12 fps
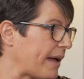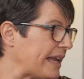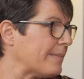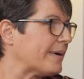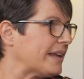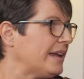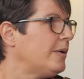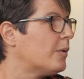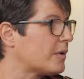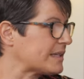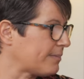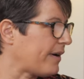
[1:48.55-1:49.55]
anybody who
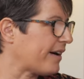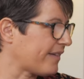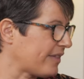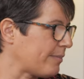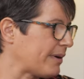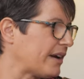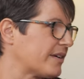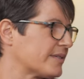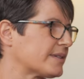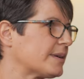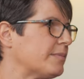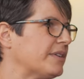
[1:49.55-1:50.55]
wasn't part of the
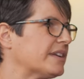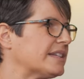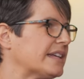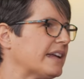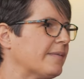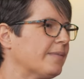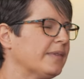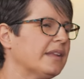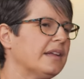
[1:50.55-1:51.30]
Barnardos community. Mm-hmm.